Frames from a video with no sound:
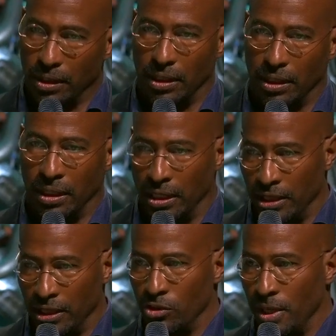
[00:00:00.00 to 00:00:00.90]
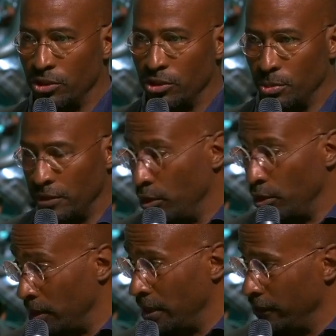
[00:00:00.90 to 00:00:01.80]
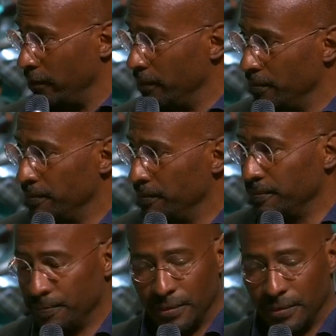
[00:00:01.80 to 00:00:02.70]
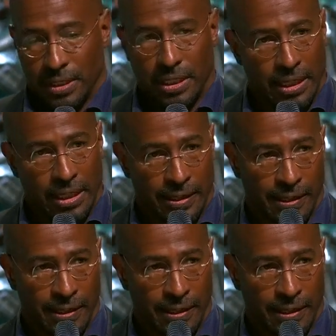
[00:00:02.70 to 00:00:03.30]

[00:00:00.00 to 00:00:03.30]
anything's possible if you believe. And